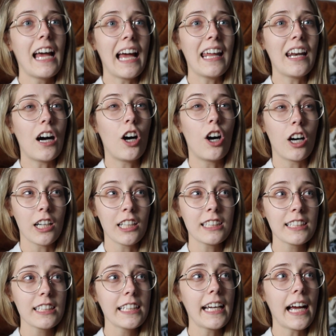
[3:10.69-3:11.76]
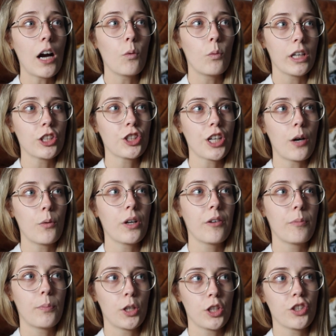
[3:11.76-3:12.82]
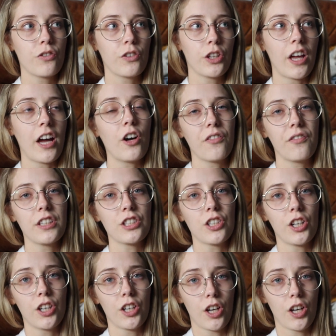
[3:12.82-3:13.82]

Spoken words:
And honestly, I wish I would have pushed for the health visitor